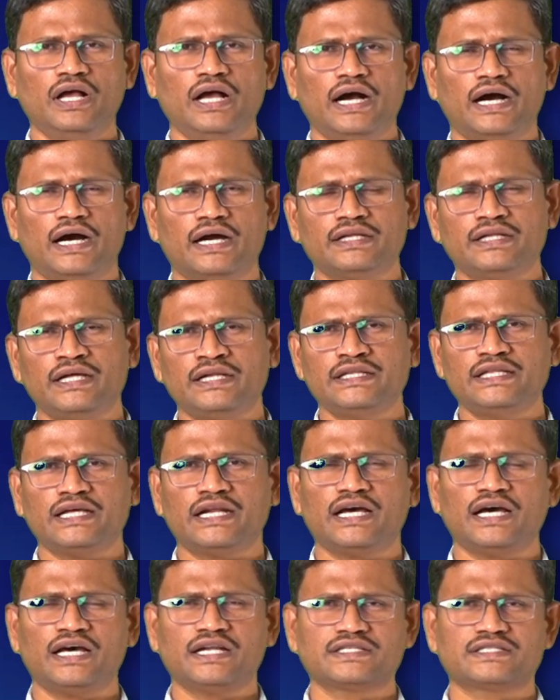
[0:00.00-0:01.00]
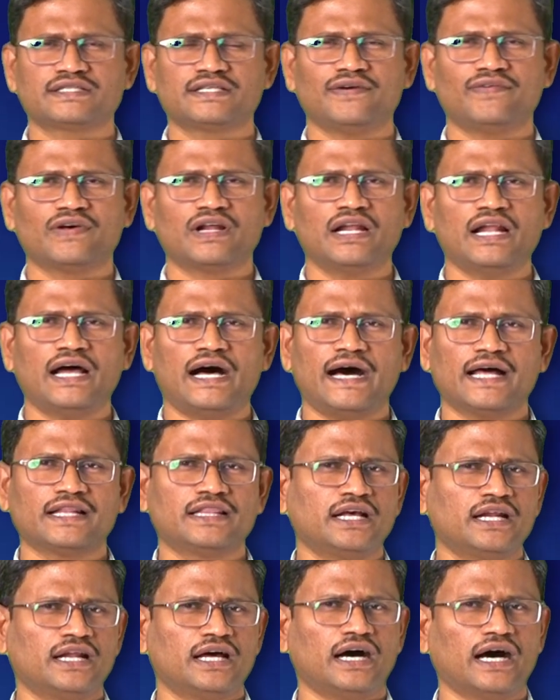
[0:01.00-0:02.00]
And then there are several
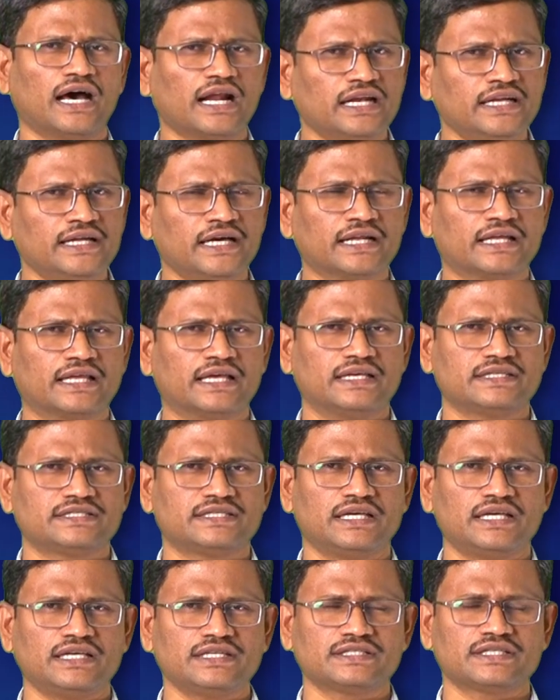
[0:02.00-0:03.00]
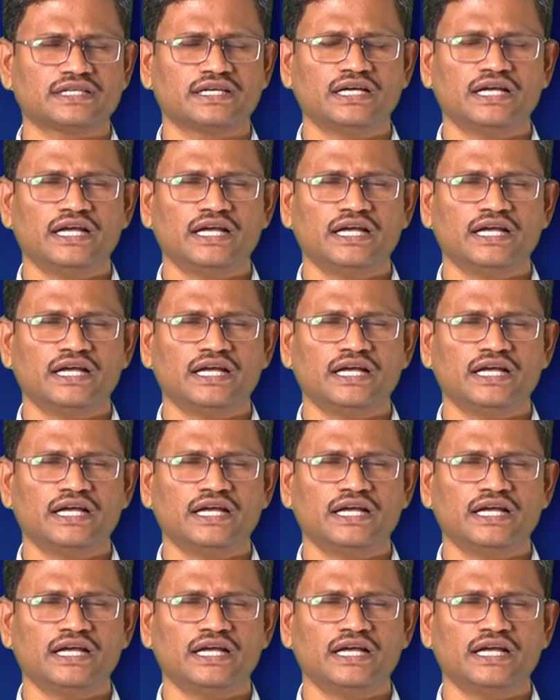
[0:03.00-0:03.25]
other earlier cases